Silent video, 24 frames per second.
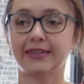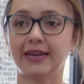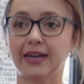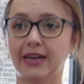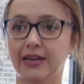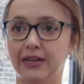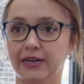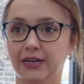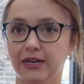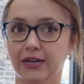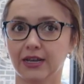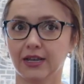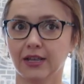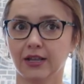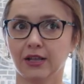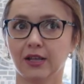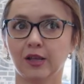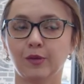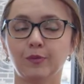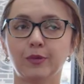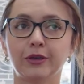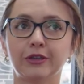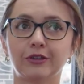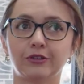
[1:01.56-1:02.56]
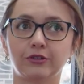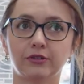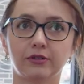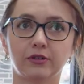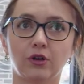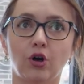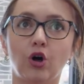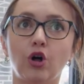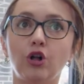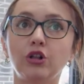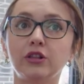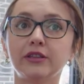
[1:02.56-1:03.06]
things that were
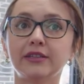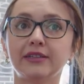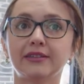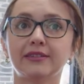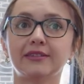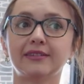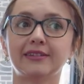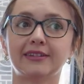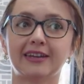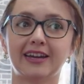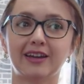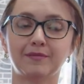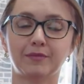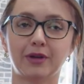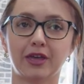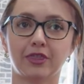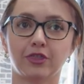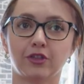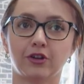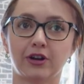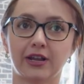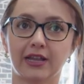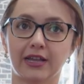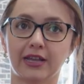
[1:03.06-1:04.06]
holding me back, I